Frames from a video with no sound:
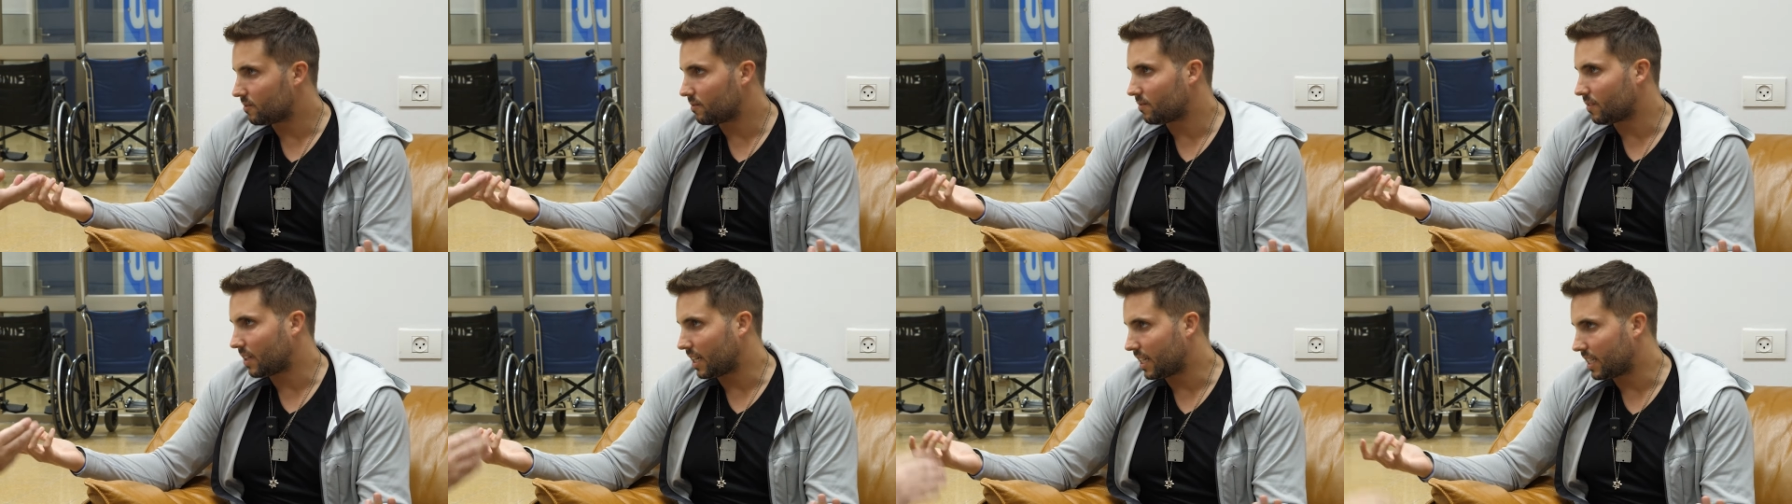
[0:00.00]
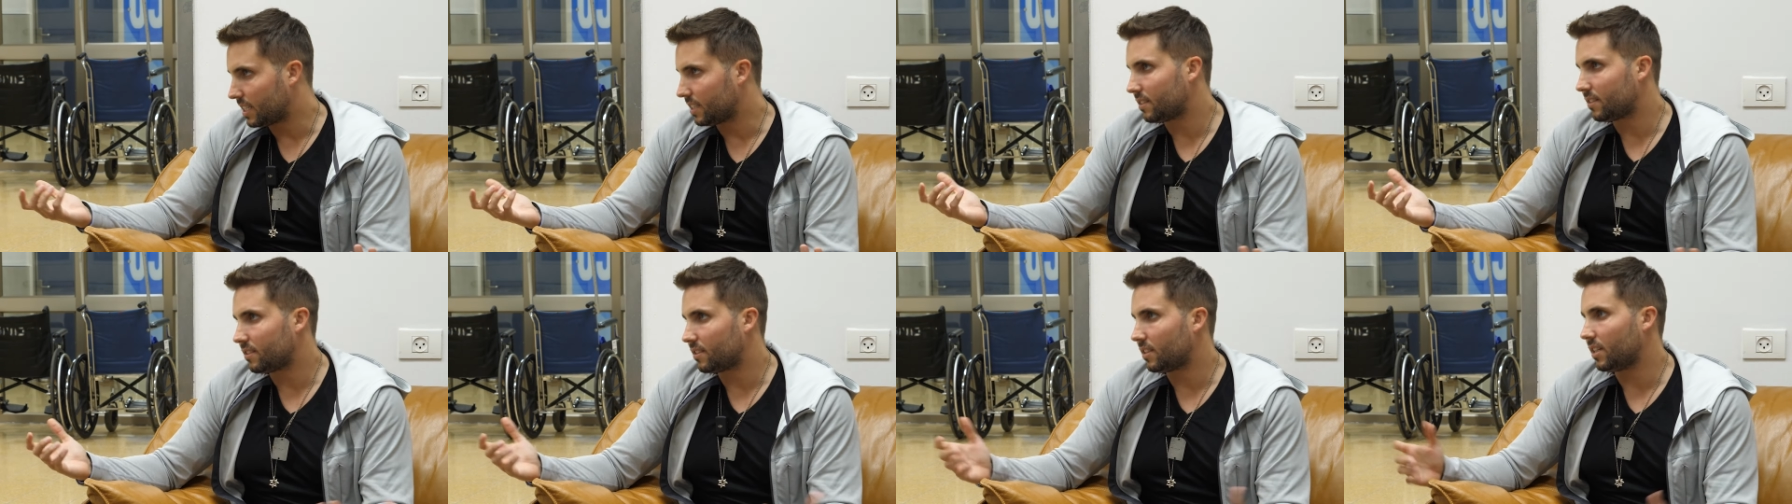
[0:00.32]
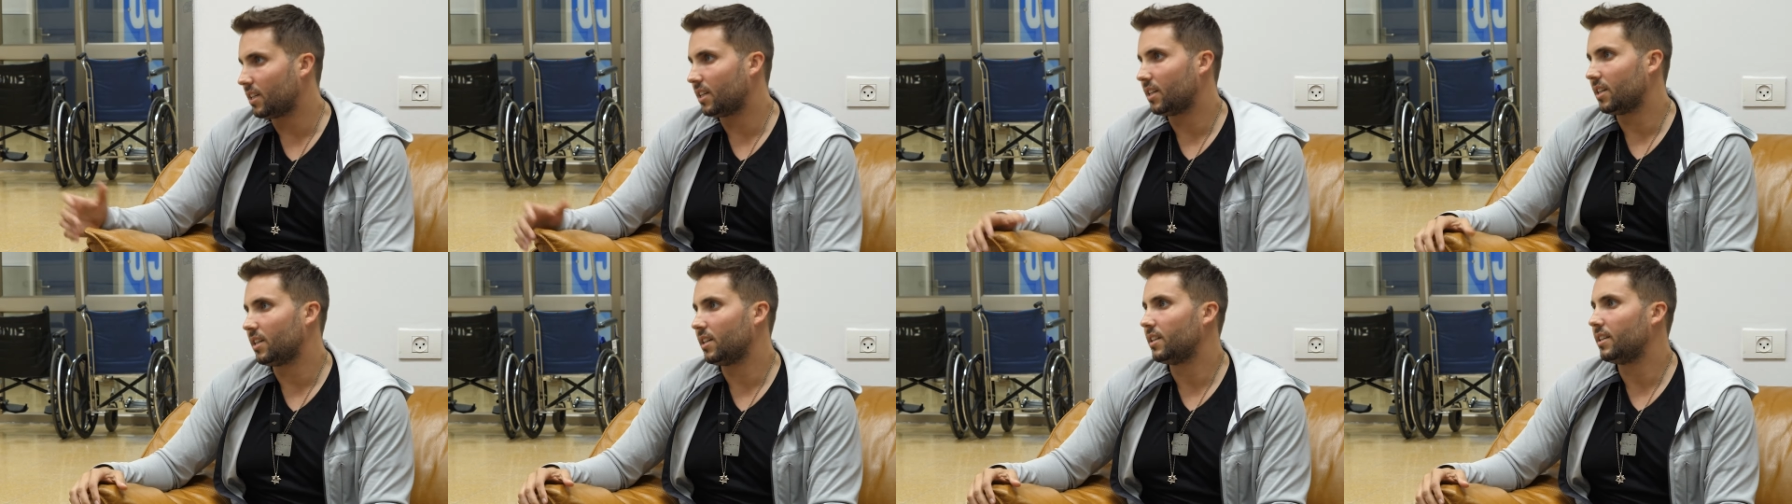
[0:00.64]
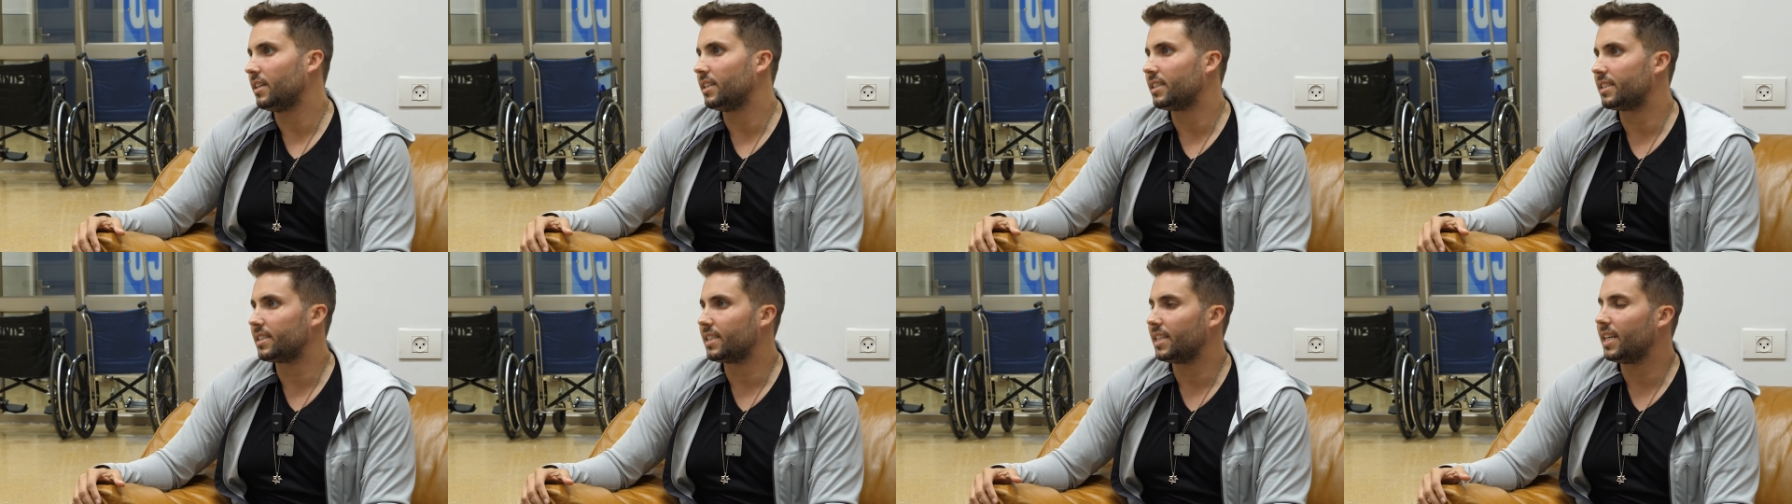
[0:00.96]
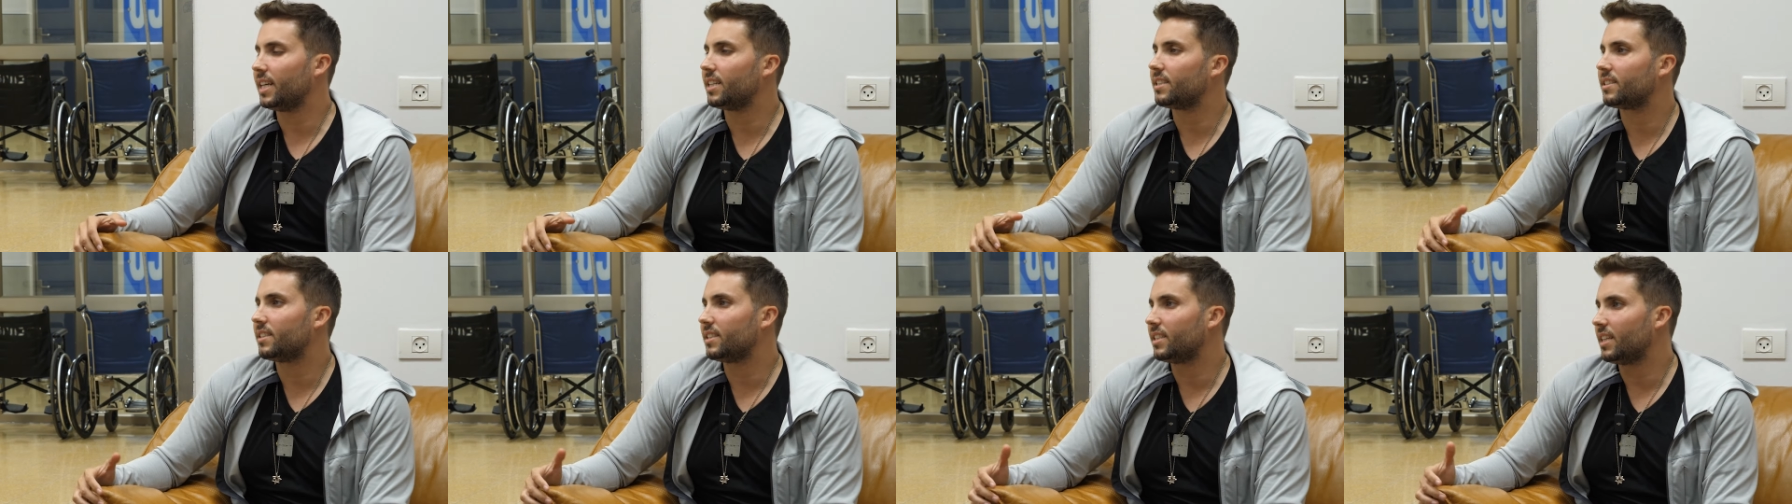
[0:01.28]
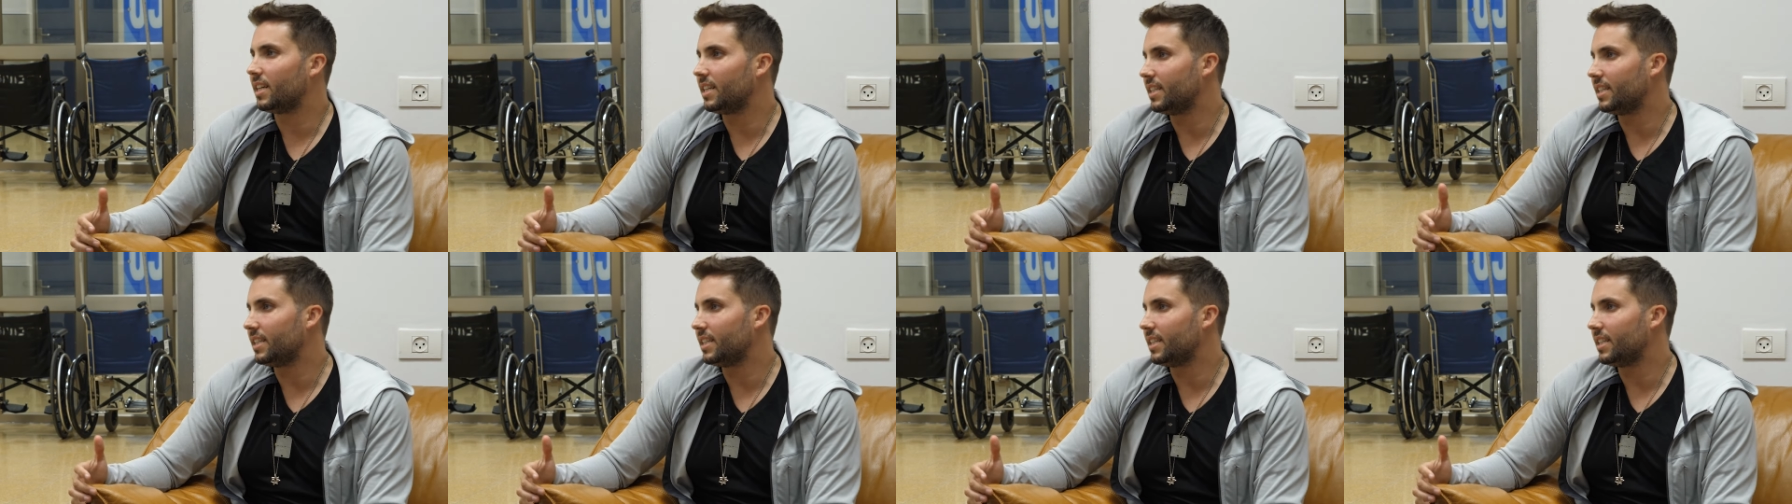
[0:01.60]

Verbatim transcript: right, it's uh, it's less than